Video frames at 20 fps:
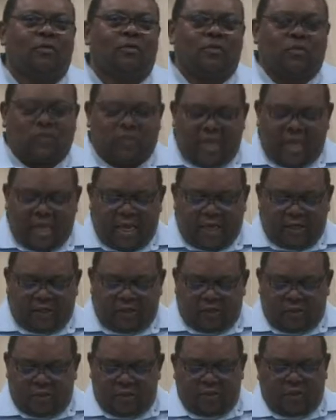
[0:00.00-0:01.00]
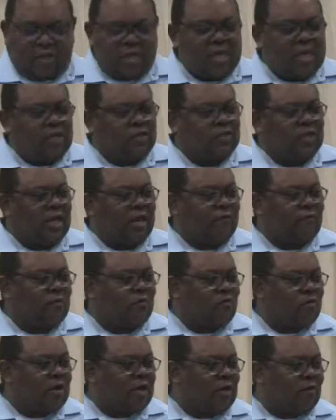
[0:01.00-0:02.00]
says to each and every
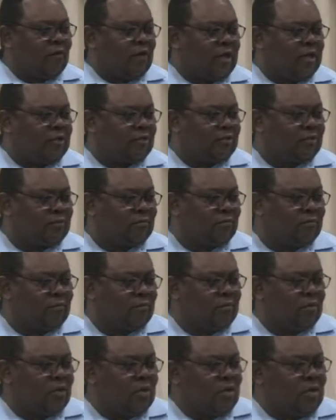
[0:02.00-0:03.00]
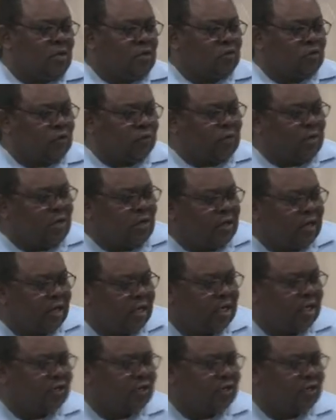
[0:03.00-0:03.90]
one of us. So as we look at